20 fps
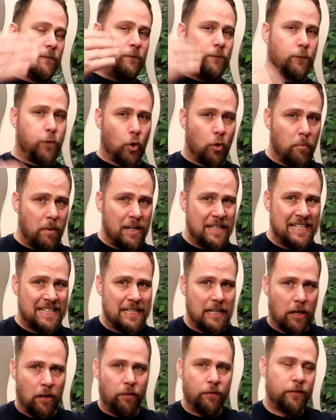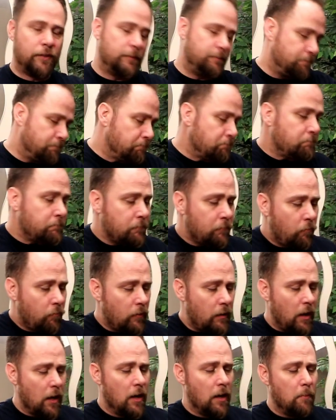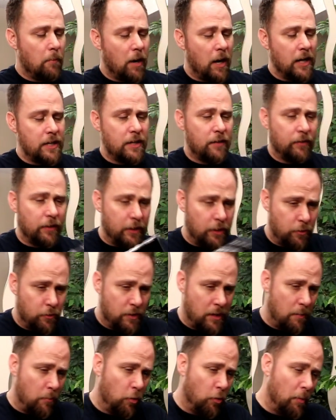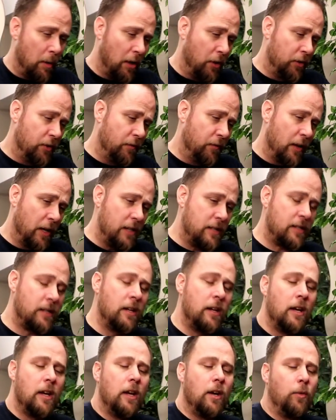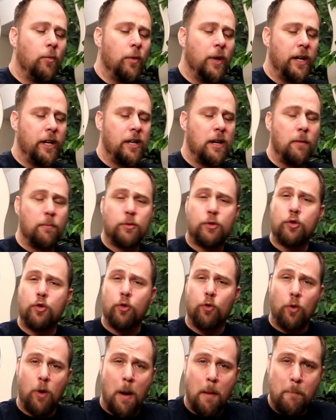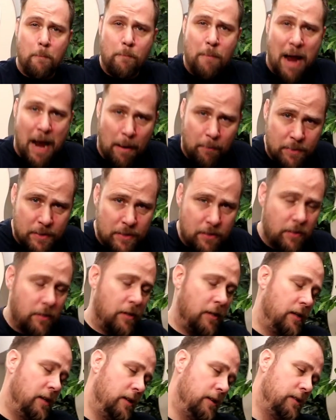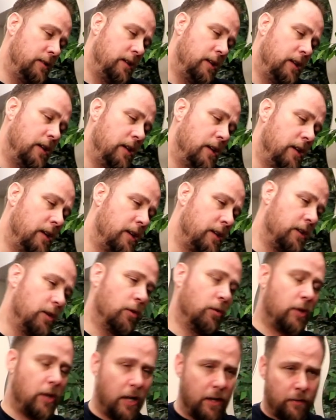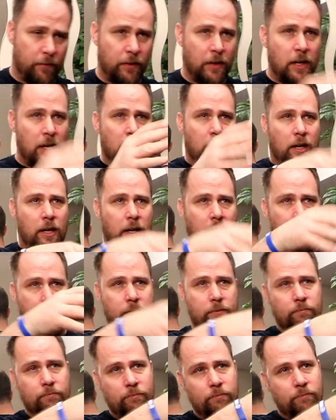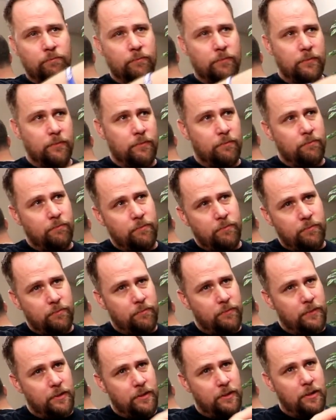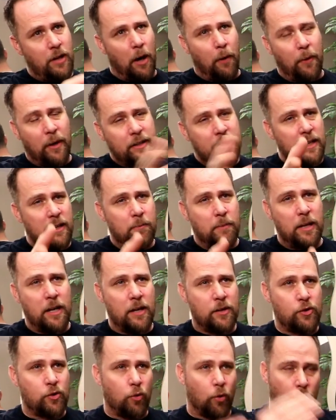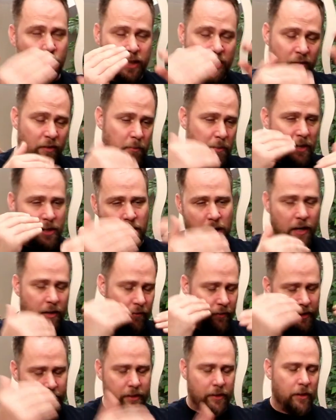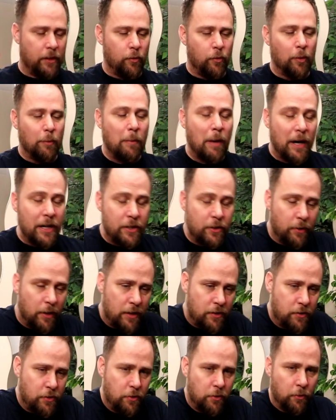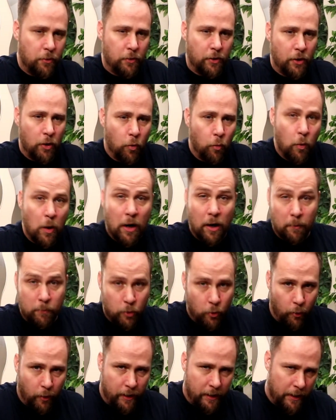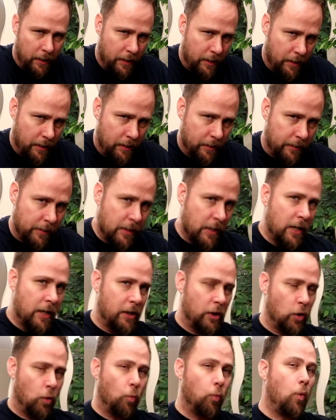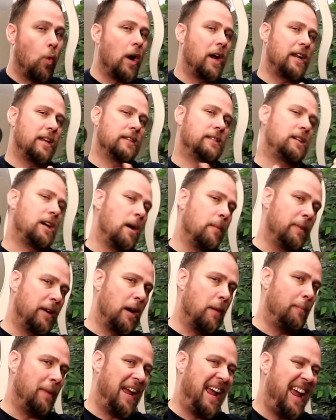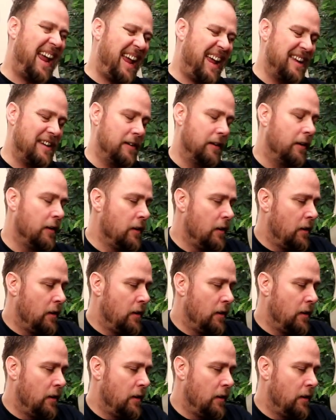For myself, I definitely use a mobile device when it comes to maps and, you know, kind of directing me as to, or giving me kind of like a reminder as to, you know, where I'm going and you know, what is coming up ahead.